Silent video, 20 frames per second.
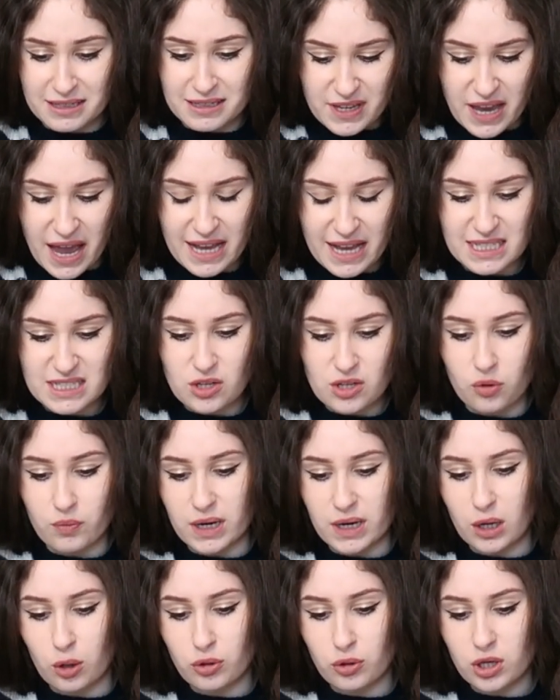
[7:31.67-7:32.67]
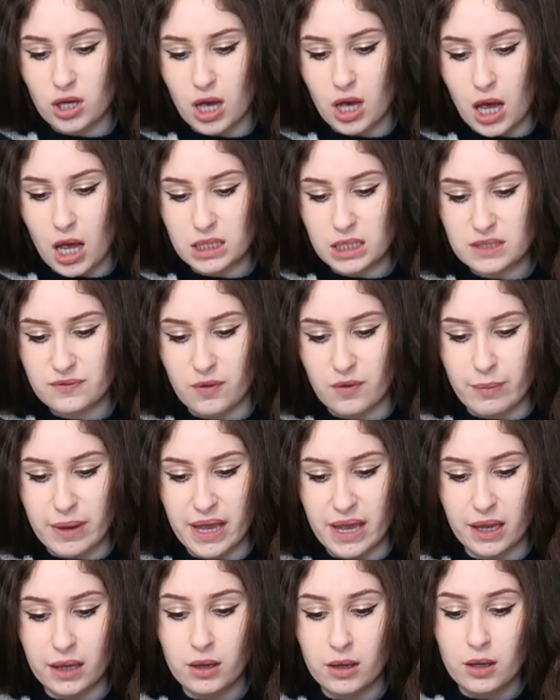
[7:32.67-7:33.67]
Yeah, it's not really on the cards for
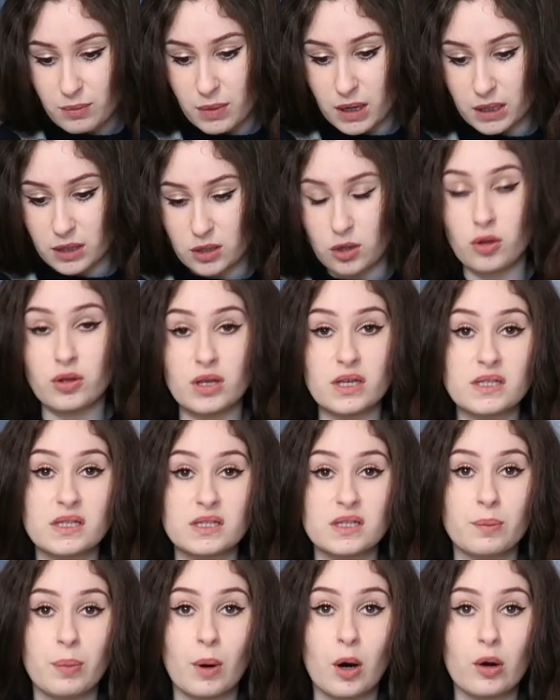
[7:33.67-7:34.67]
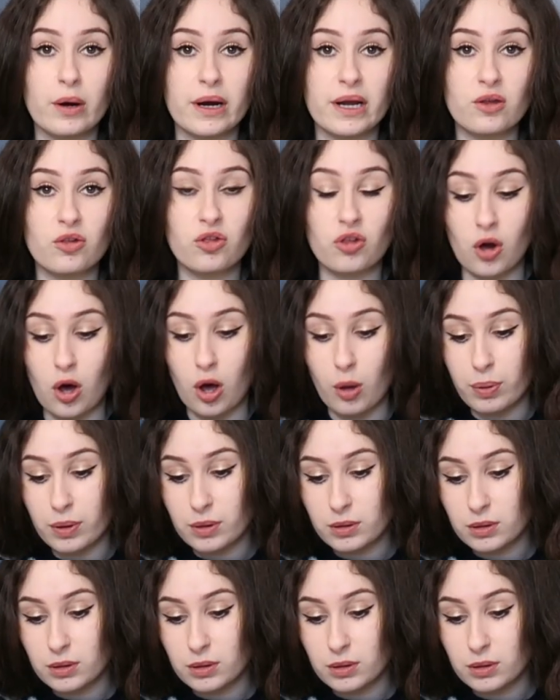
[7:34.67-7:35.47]
me. My god, this is a boring job.